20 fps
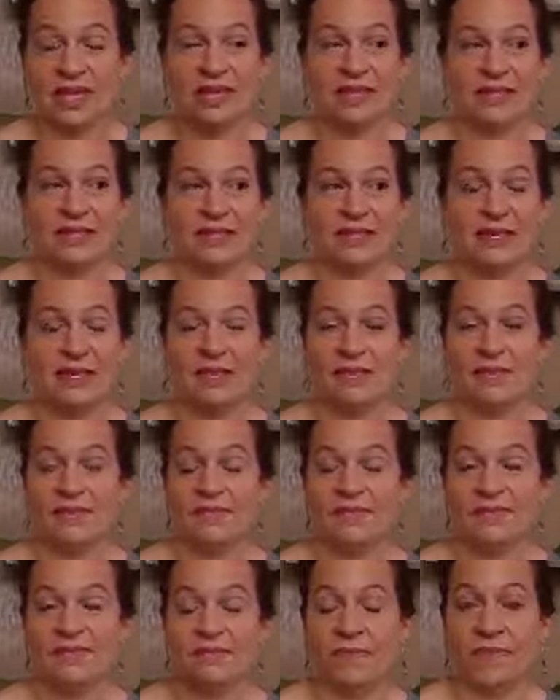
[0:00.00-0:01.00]
It's a,
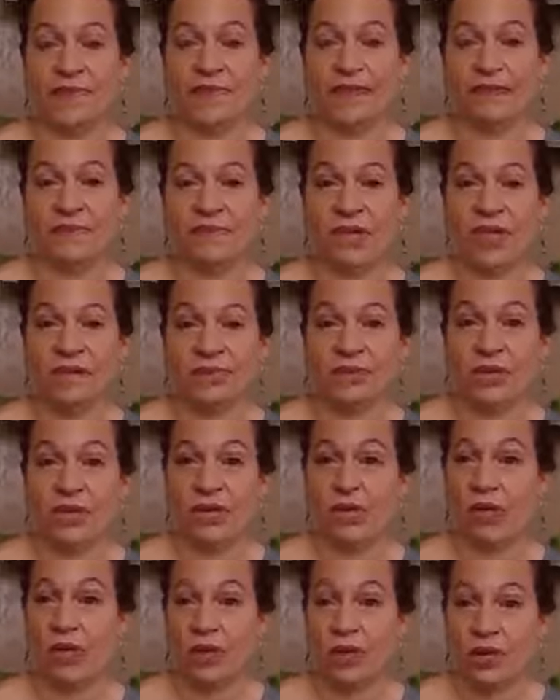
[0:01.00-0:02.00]
a five
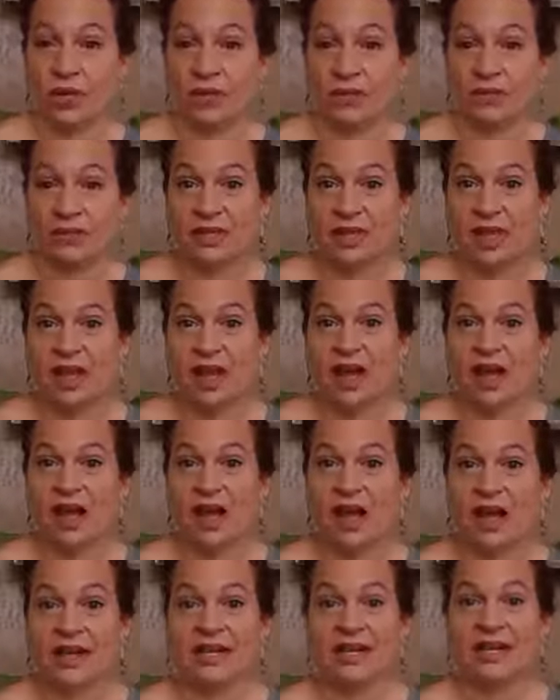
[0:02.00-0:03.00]
week course
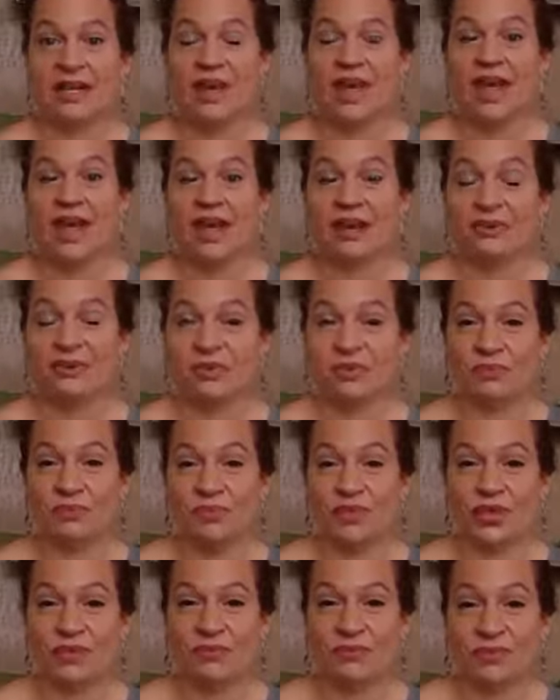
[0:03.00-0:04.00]
on how to
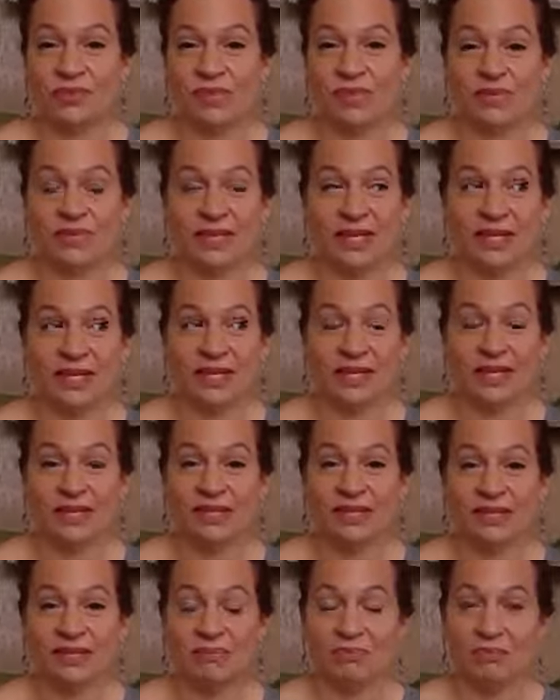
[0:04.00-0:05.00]
pray for the sick
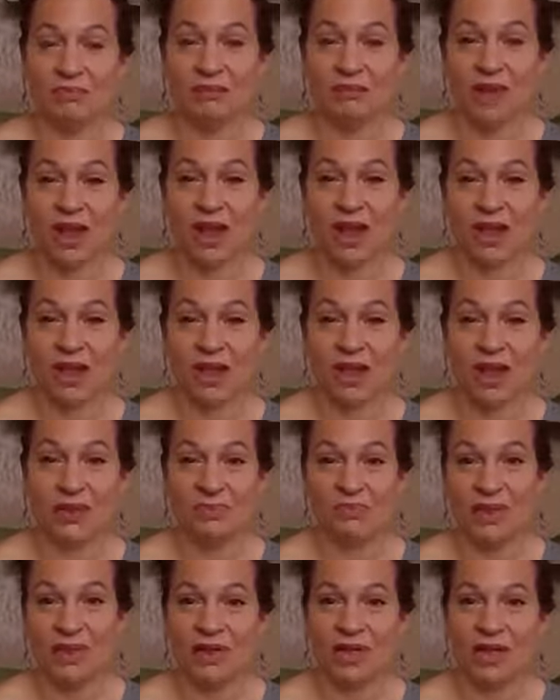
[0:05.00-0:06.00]
in my
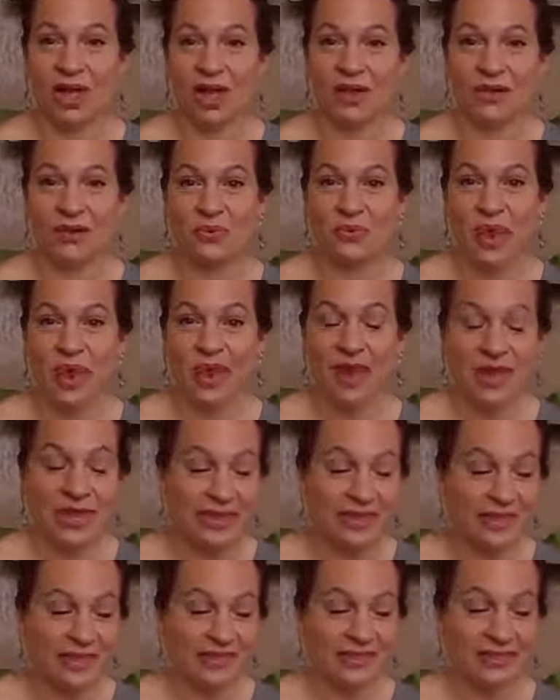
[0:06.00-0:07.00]
oddball kind of way.
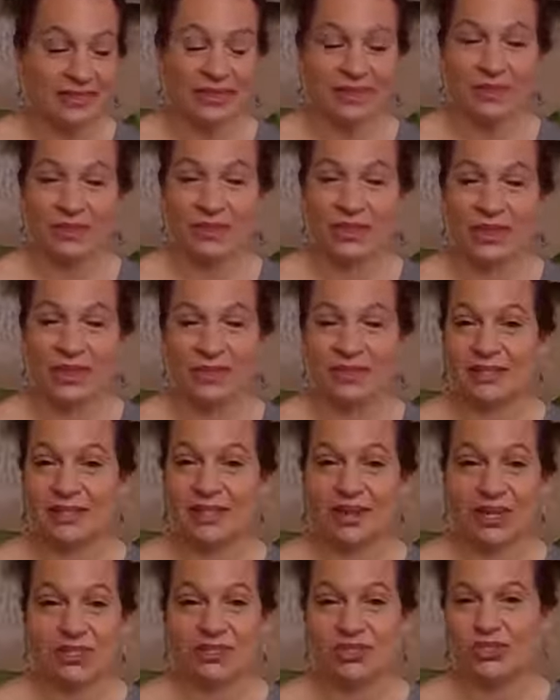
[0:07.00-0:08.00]
So things that
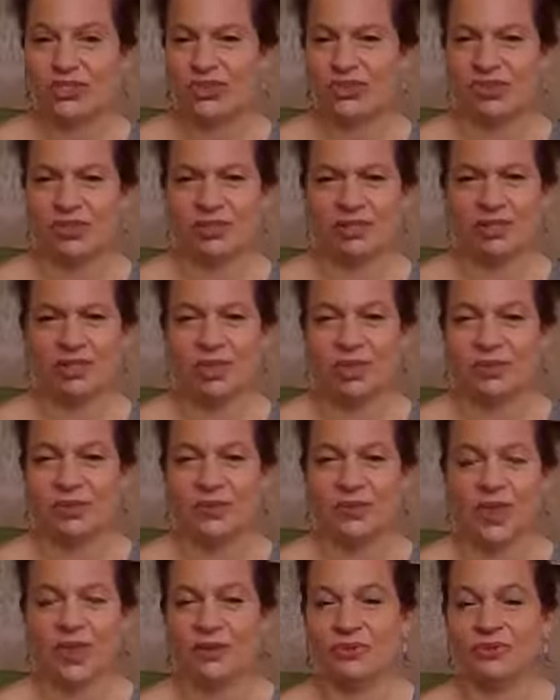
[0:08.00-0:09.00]
God showed us along the
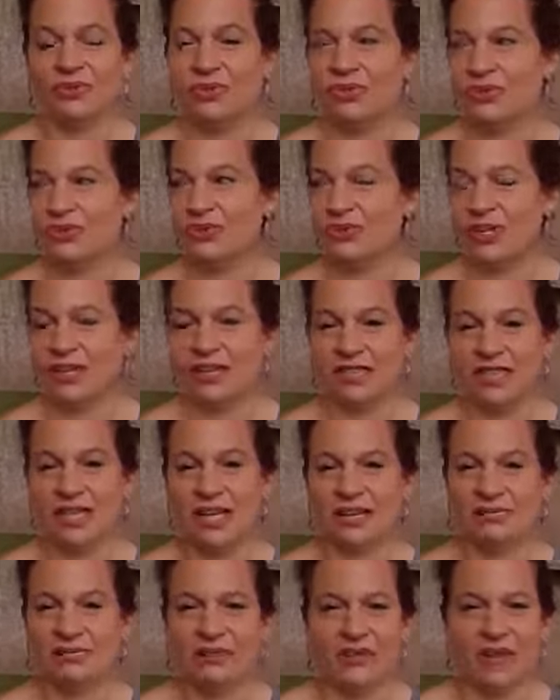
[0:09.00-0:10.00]
way that were just
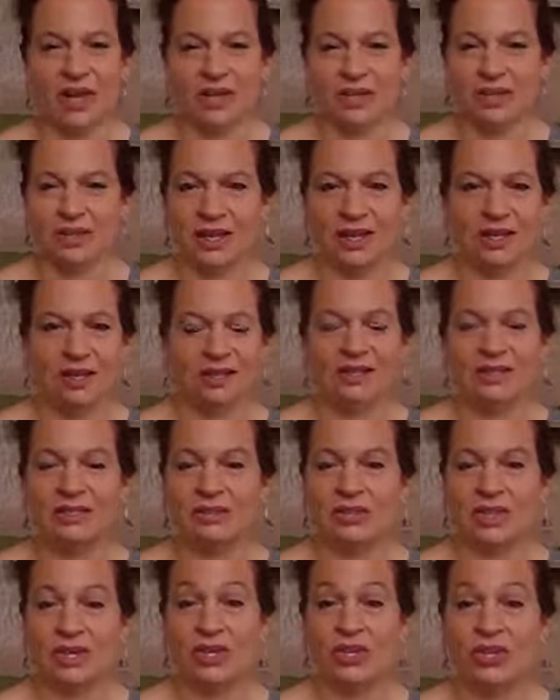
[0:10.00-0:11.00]
crazy and fun and
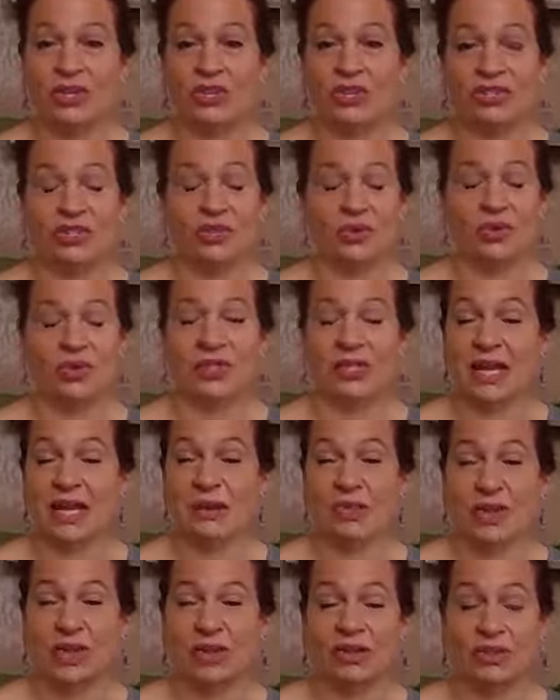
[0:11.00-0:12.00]
something you can do and take
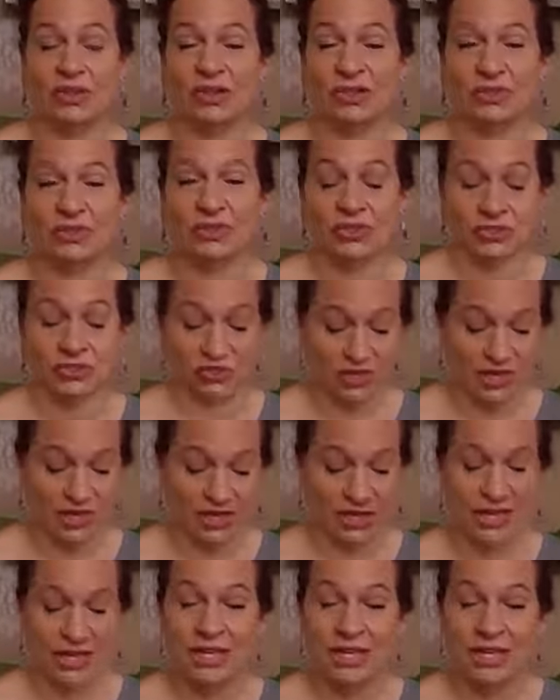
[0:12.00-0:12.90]
right onto the street.